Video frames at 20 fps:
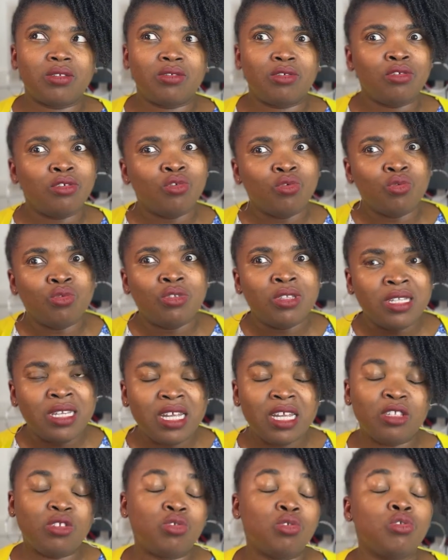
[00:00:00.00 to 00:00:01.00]
you
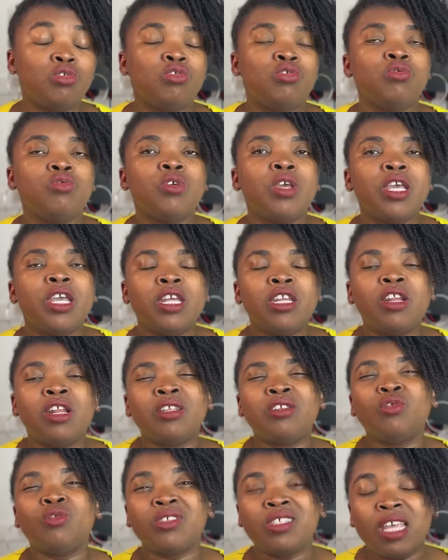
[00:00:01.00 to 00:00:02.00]
need to do in
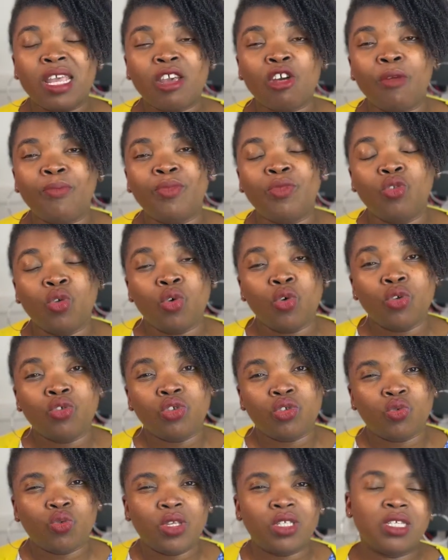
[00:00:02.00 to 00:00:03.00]
order to take up
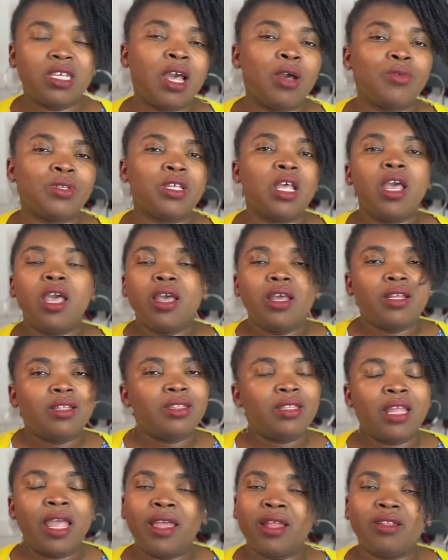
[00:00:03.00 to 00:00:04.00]
those 20 hours,
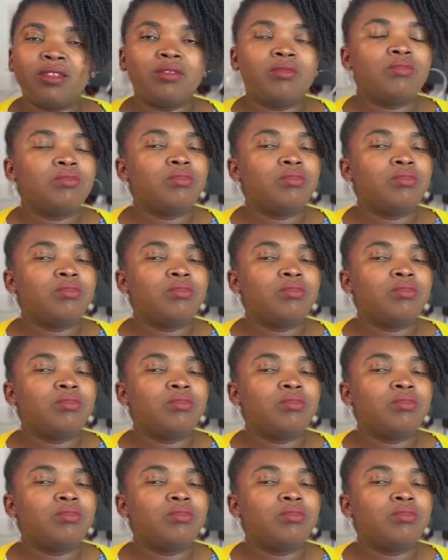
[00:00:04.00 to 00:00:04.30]
then